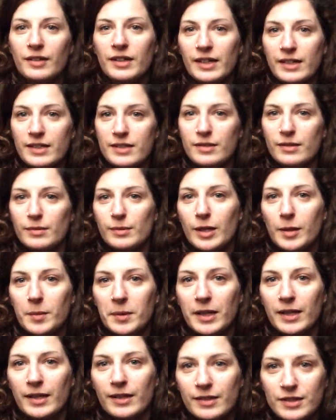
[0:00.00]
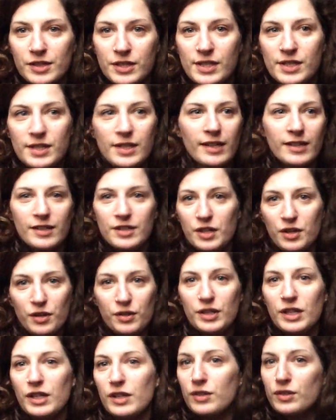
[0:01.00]
Okay, so I'm coming, and she's like, she
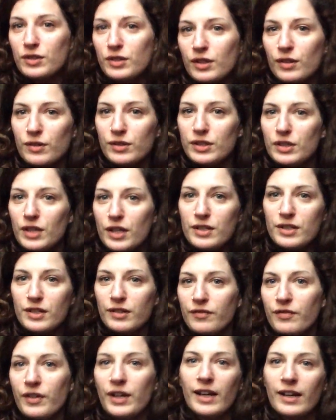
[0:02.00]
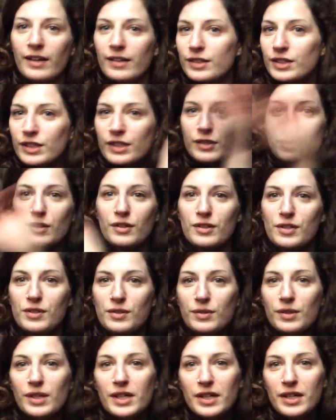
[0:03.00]
continues, she does her thing, and she talks
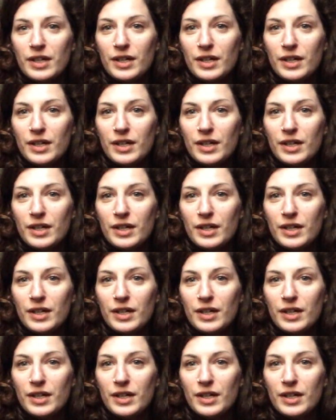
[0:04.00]
to